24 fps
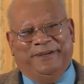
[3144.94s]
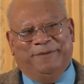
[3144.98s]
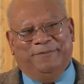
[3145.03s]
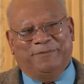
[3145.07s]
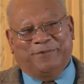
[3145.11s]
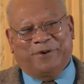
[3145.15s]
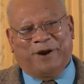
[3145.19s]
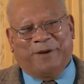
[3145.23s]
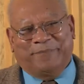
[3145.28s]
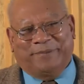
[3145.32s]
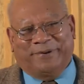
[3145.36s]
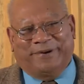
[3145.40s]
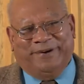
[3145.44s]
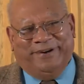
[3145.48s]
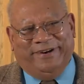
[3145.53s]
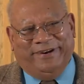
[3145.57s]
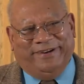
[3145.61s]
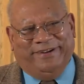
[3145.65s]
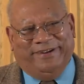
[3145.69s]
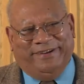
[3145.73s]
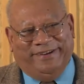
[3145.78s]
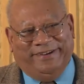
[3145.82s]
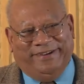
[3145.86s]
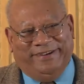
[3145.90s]
improper
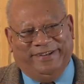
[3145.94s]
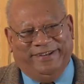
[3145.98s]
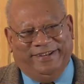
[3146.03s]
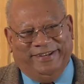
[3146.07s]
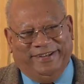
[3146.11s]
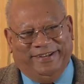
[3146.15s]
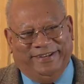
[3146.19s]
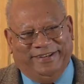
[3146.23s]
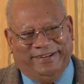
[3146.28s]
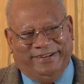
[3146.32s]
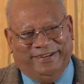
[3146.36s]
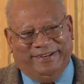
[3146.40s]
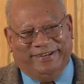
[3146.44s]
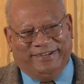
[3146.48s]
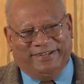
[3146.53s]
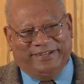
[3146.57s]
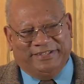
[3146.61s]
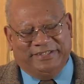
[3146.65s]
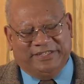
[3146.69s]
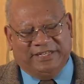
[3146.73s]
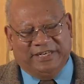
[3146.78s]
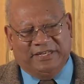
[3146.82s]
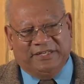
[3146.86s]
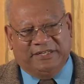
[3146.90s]
uh,
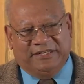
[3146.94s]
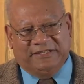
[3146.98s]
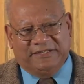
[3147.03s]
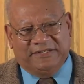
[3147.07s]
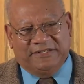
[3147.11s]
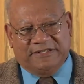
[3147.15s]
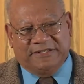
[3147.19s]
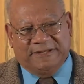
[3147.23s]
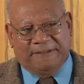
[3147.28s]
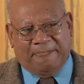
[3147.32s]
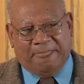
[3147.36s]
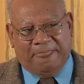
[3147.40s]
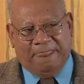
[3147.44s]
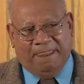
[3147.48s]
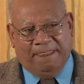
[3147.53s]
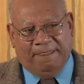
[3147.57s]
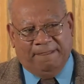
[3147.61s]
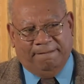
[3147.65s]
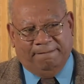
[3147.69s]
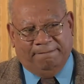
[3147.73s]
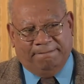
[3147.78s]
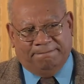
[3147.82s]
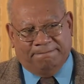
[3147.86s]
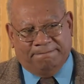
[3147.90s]
containers. So
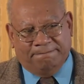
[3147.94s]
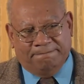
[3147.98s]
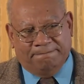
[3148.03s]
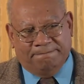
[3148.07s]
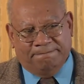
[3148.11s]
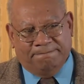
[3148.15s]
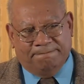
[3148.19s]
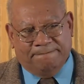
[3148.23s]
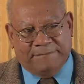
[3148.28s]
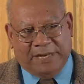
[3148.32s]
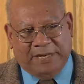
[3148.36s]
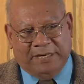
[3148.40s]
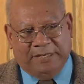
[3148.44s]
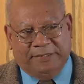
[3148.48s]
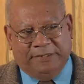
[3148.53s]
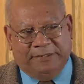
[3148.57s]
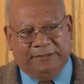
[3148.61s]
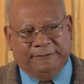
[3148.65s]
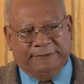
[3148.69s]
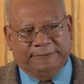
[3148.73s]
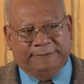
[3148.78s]
is this practice